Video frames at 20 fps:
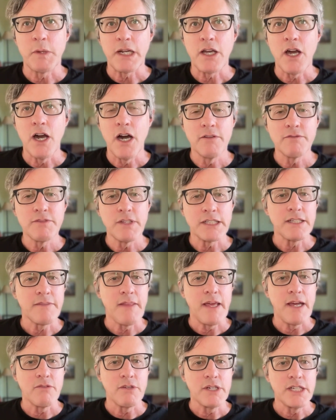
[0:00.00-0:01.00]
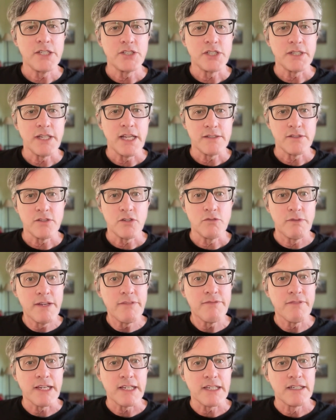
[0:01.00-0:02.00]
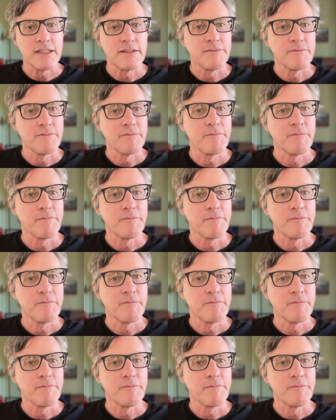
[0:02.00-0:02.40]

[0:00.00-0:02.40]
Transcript: there's been conflict in that region that's horrific,